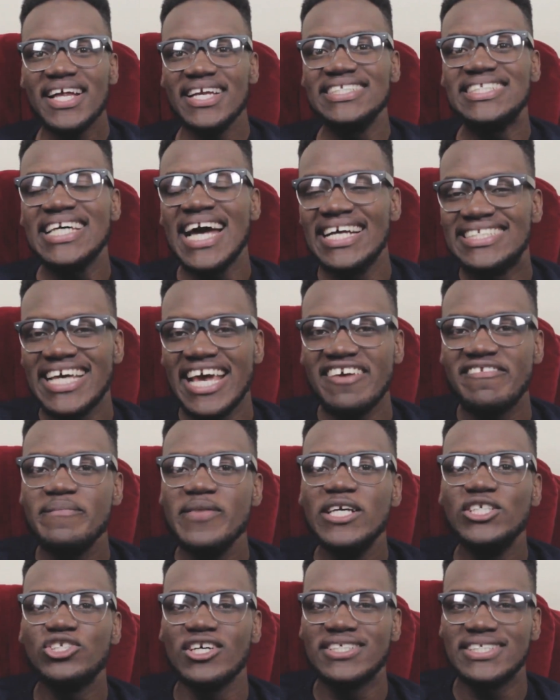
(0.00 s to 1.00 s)
decides that if
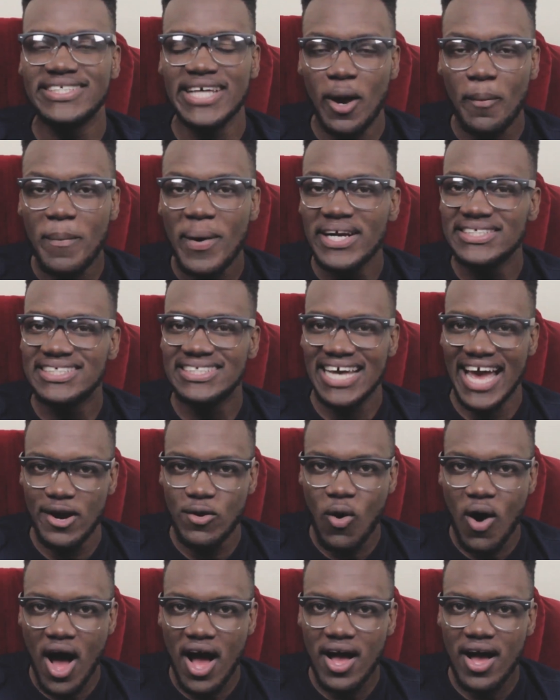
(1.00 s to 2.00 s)
me just stand up on the
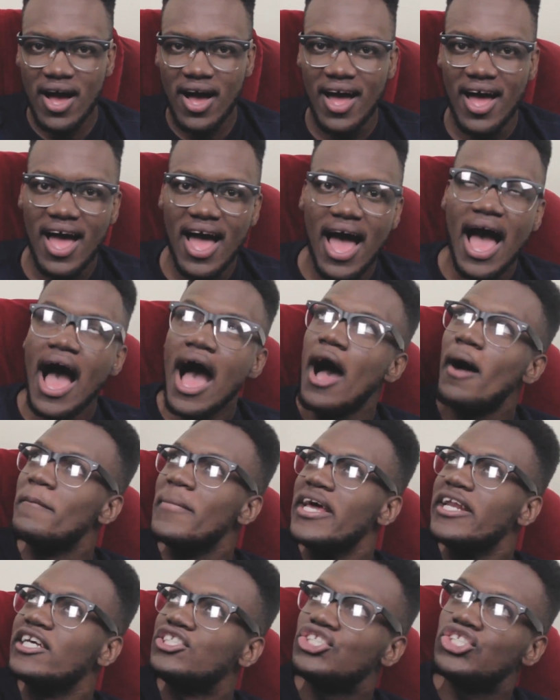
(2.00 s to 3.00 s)
sidewalk and
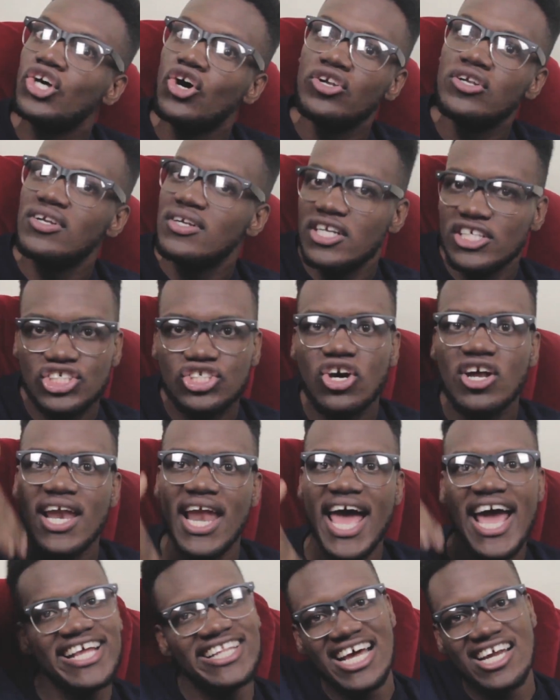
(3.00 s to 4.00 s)
make the
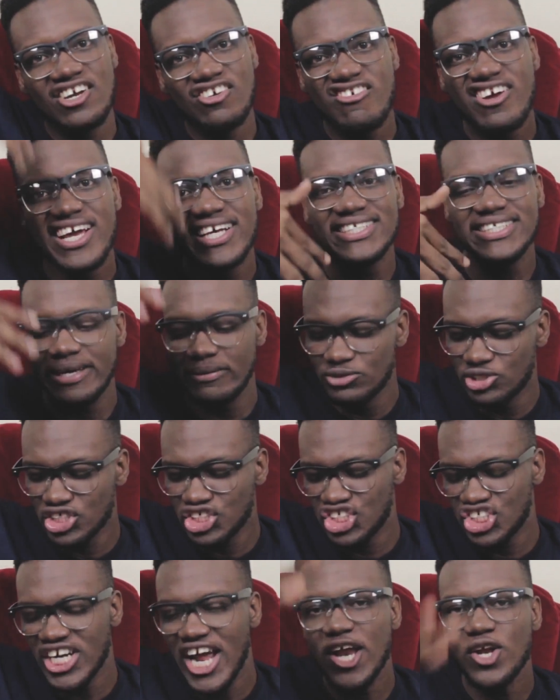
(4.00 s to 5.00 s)
sunlight and the rays them
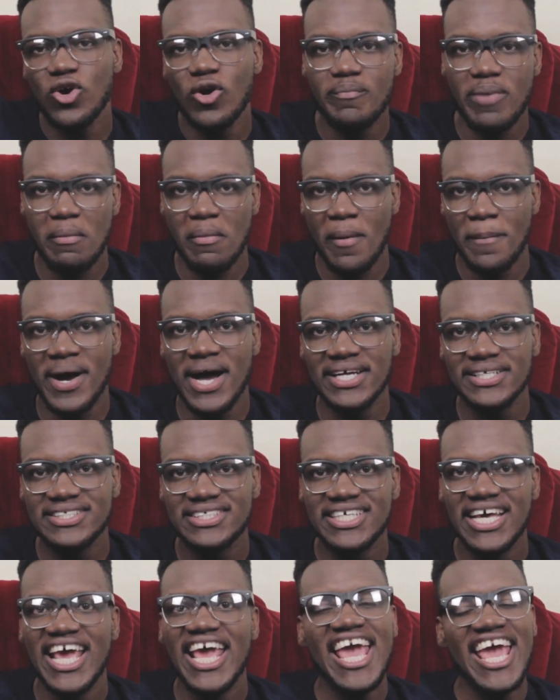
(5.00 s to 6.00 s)
just shine down on my
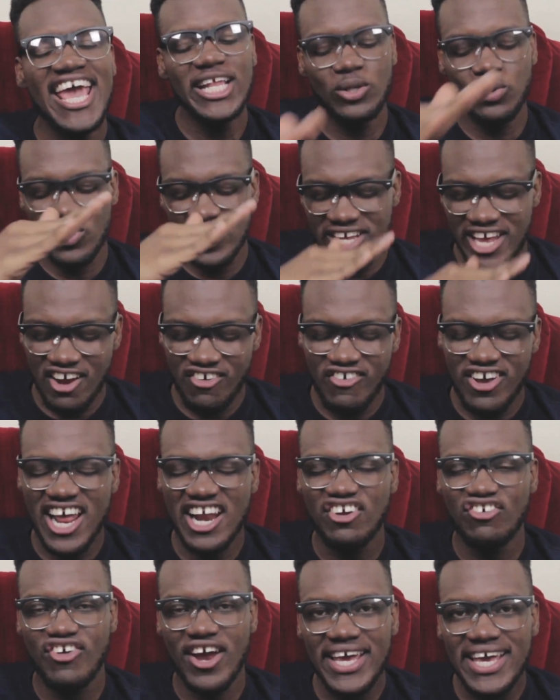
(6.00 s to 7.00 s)
pants, it will get rid
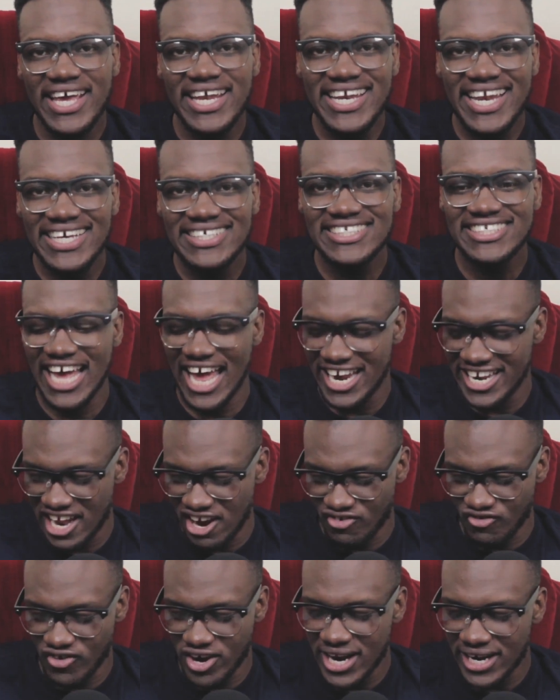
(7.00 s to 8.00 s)
of the rankiness and
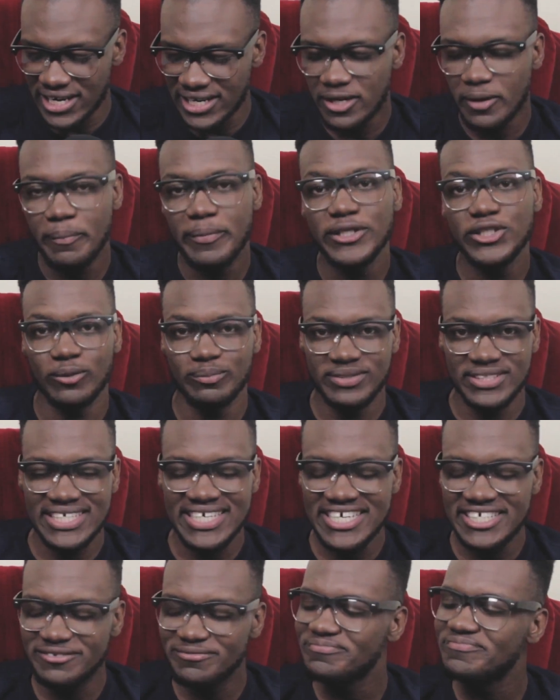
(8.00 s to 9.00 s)
get rid of the little piss up
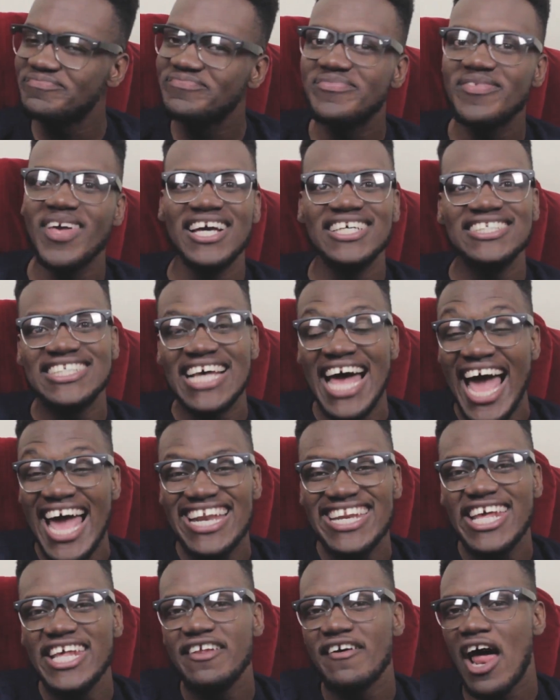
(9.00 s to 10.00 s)
stain. So
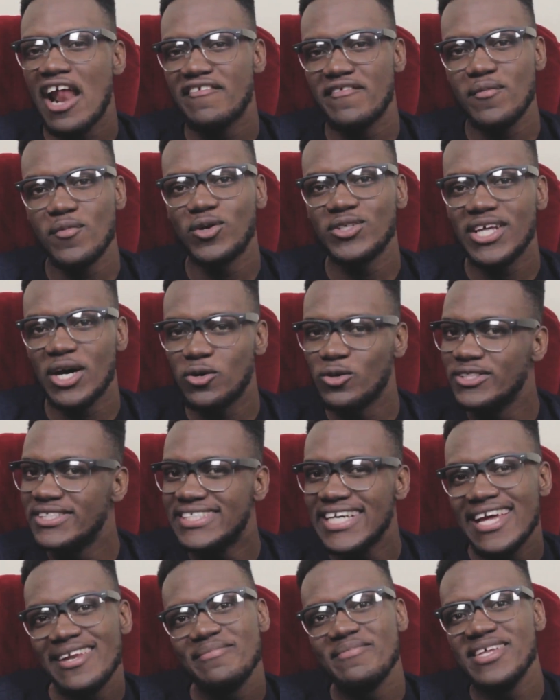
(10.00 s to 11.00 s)
I did that for about a good
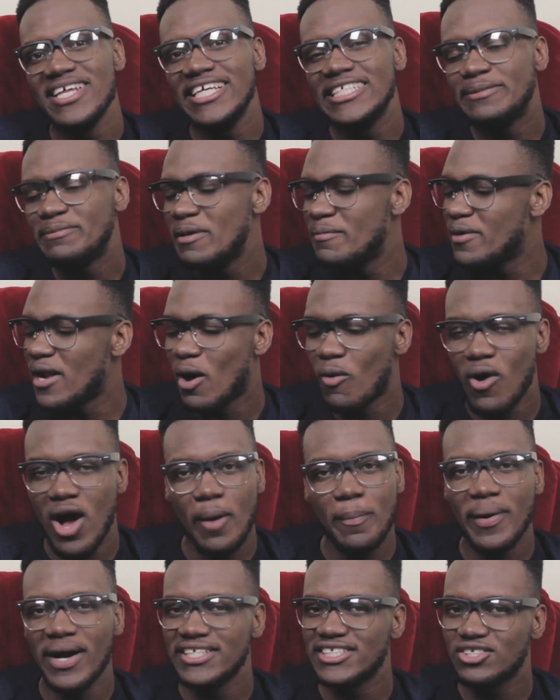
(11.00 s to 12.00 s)
10 minutes. People are
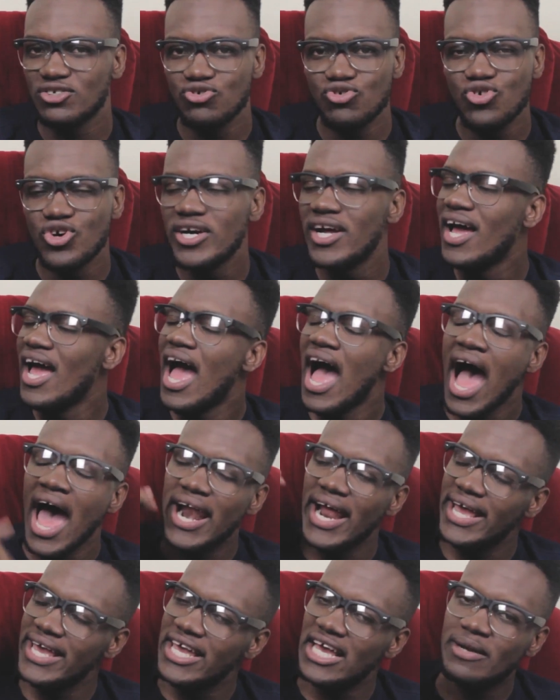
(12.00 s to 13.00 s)
walk past the road
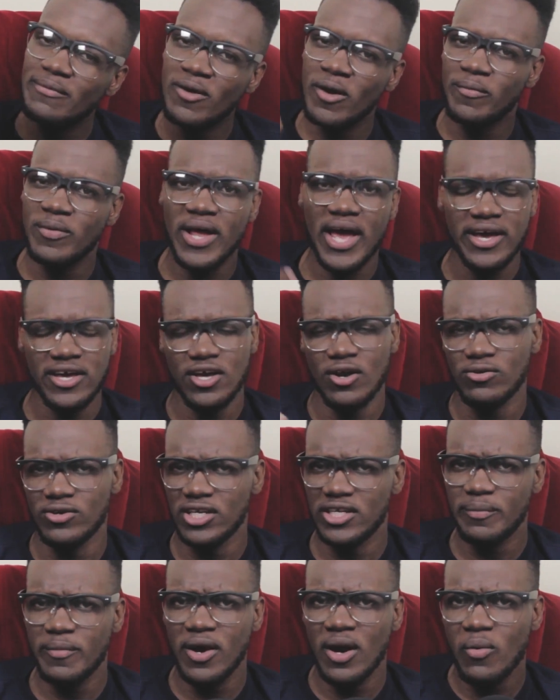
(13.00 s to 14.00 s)
and I hail me up like, yo,
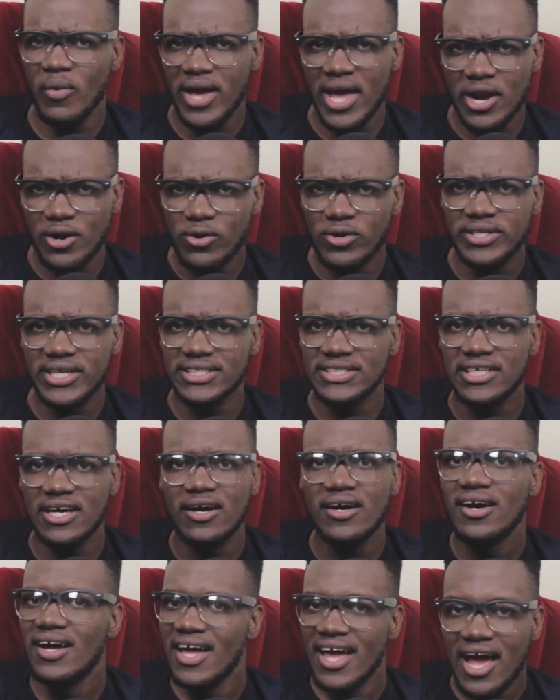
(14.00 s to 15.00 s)
DuttyBerry, where you do this,
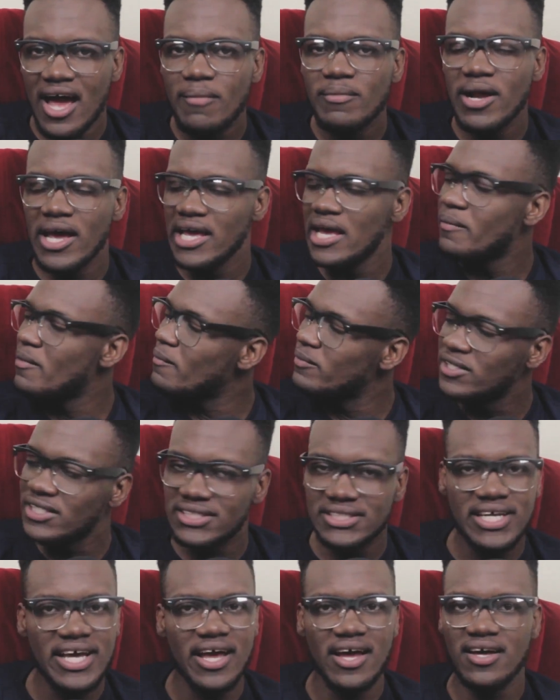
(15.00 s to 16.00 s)
sir? I'm like, yeah, man, I'm
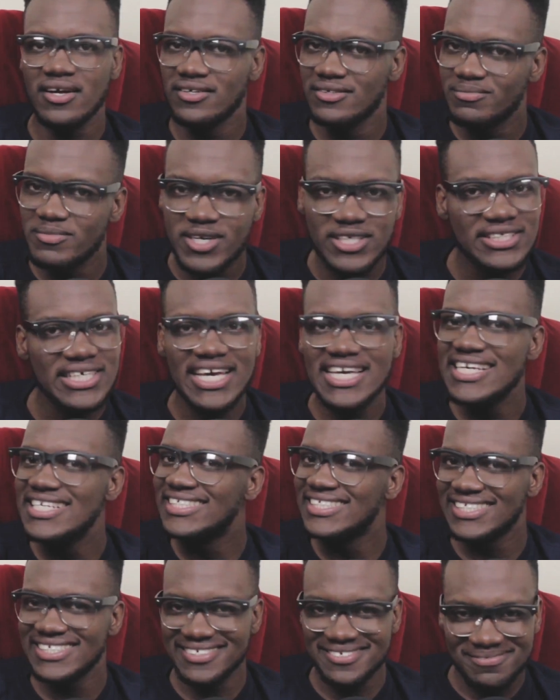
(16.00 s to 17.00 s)
just there. But that's
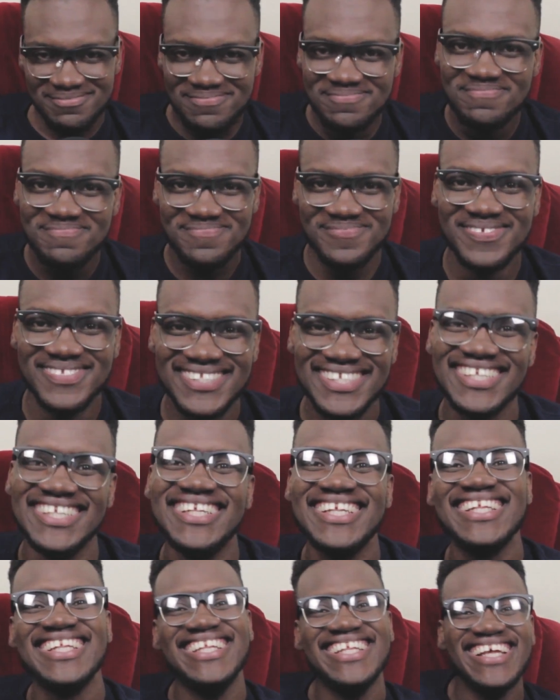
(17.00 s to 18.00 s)
easy.
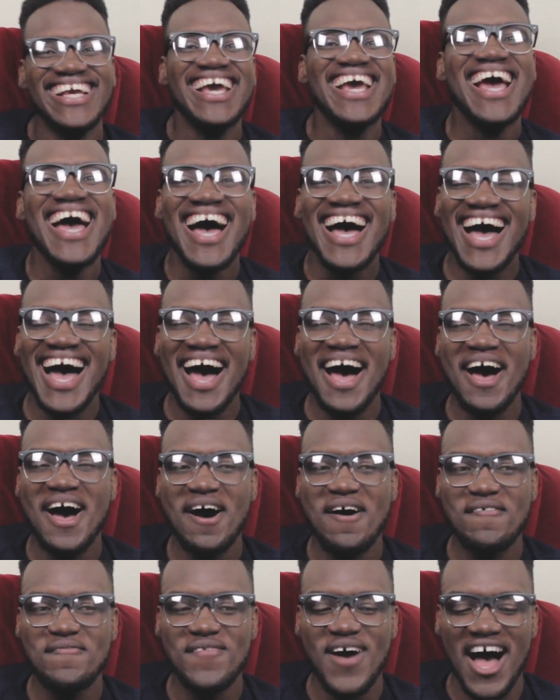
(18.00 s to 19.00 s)

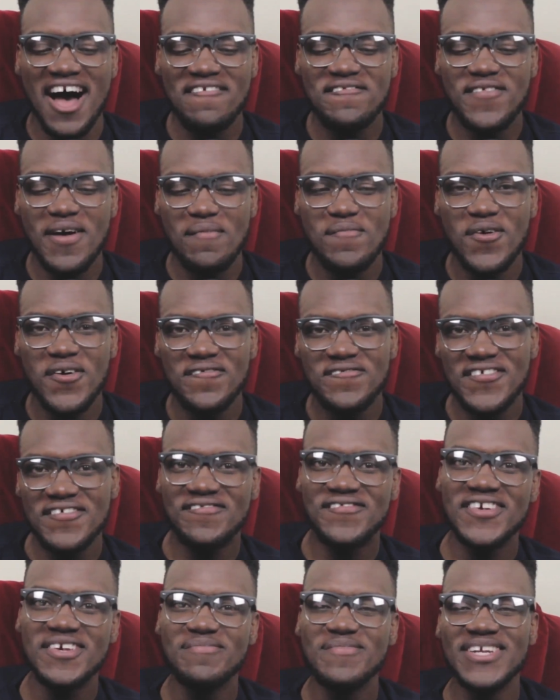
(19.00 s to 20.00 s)
After about
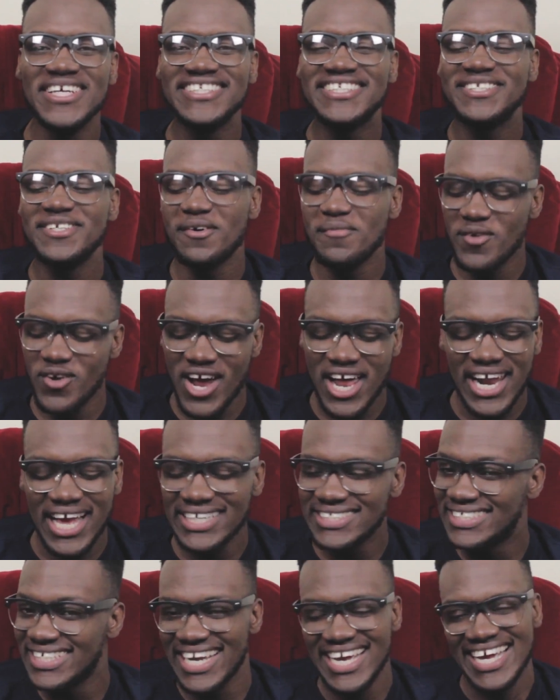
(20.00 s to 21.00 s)
15 minutes now, I
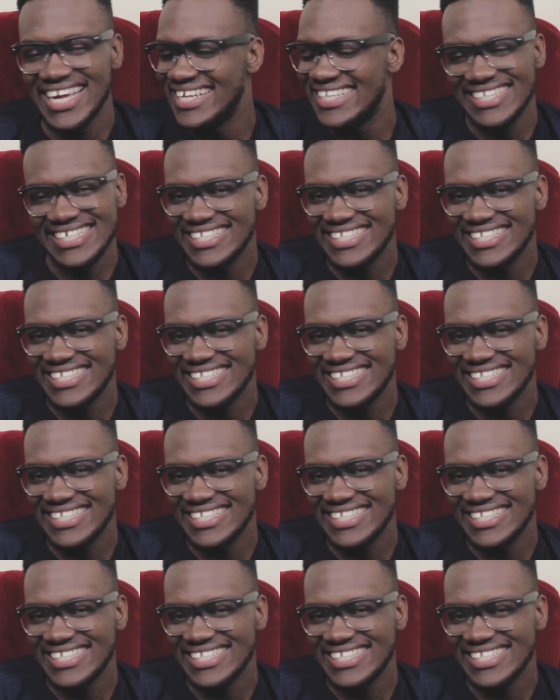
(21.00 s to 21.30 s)
realized that